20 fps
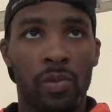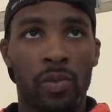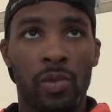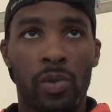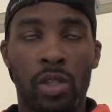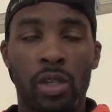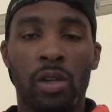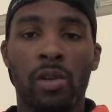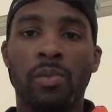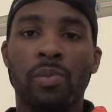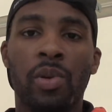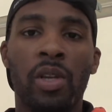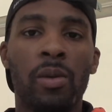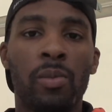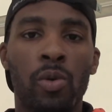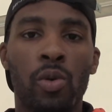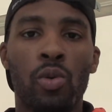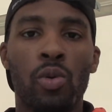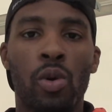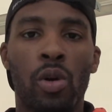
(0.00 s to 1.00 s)
certain
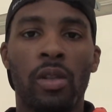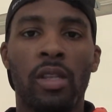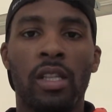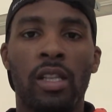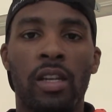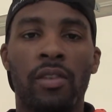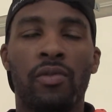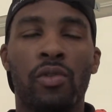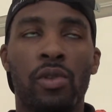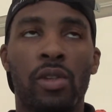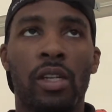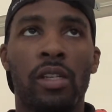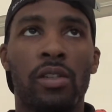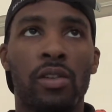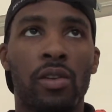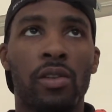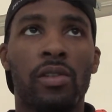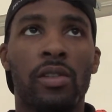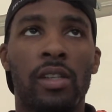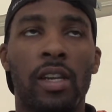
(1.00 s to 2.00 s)
people who only live on that
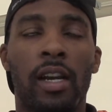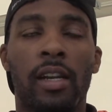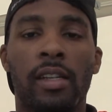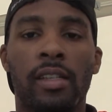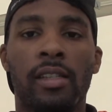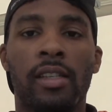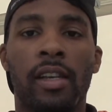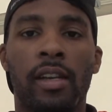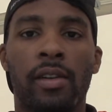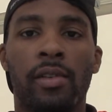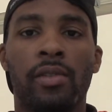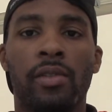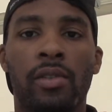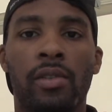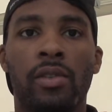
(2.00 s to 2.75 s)
certain side of town.